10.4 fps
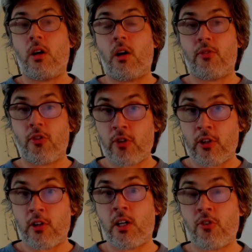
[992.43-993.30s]
of the
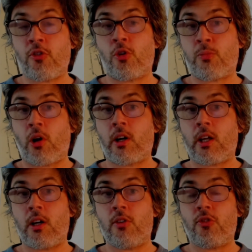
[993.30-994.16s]
seated 8 silk
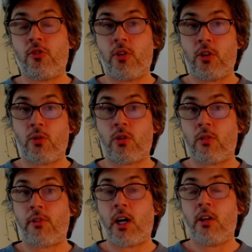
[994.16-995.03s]
brocades that you
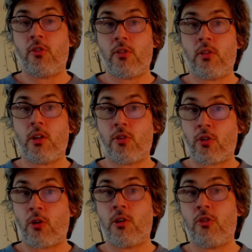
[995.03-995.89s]
can find in the
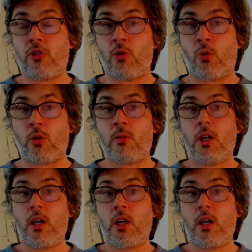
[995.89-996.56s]
current Qigong